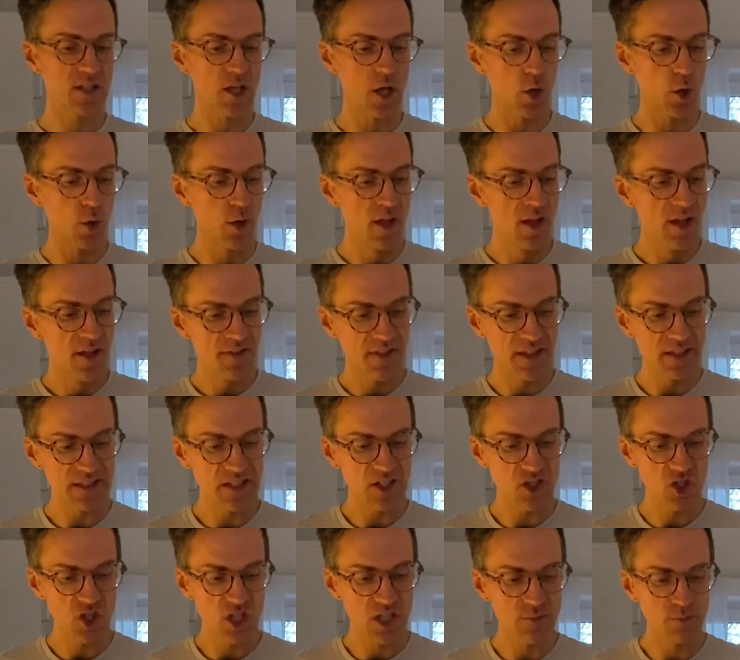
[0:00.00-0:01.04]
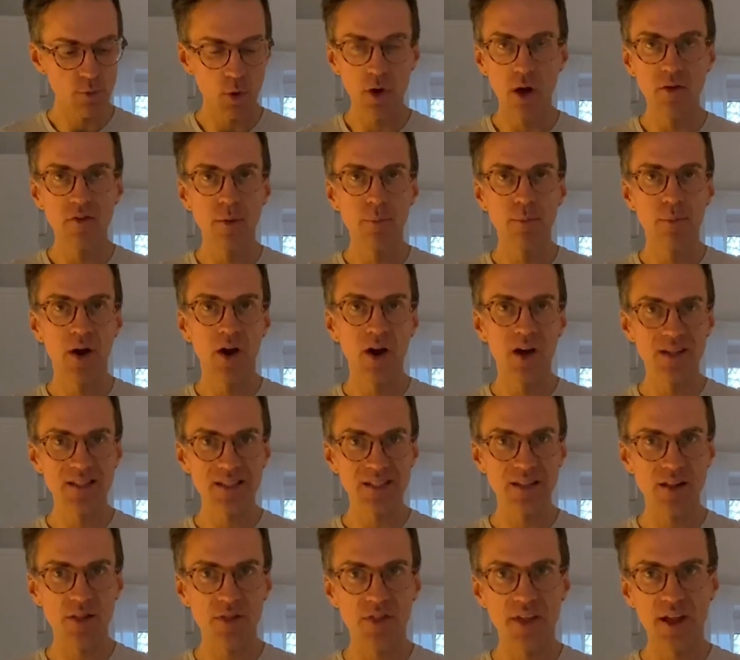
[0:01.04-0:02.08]
So this is just more of a
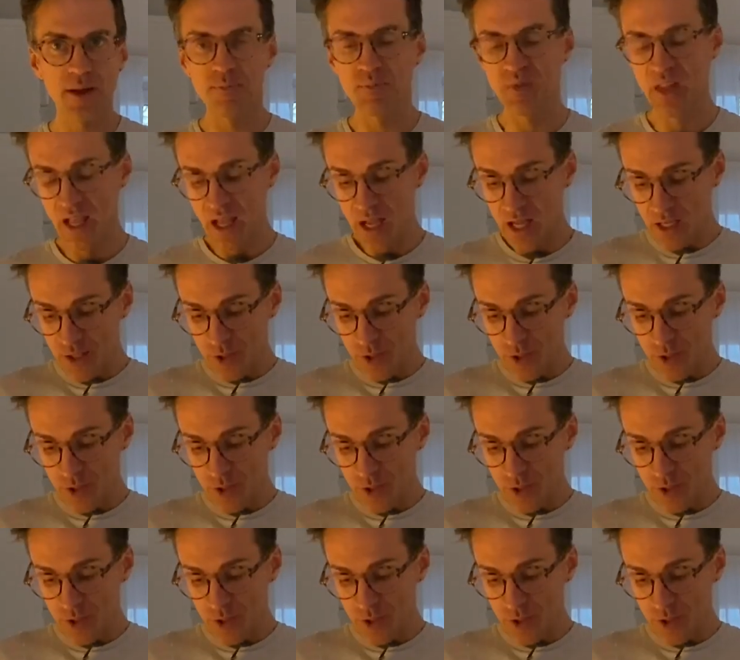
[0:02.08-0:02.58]
personal thing.